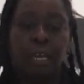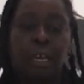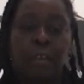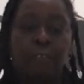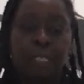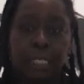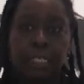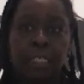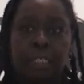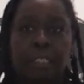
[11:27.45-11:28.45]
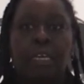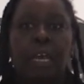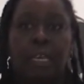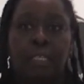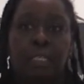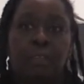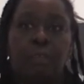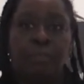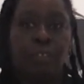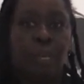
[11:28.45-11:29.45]
and I visited the sites
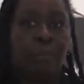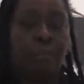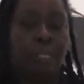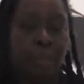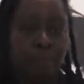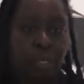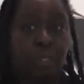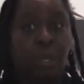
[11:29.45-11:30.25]
of the slave trade.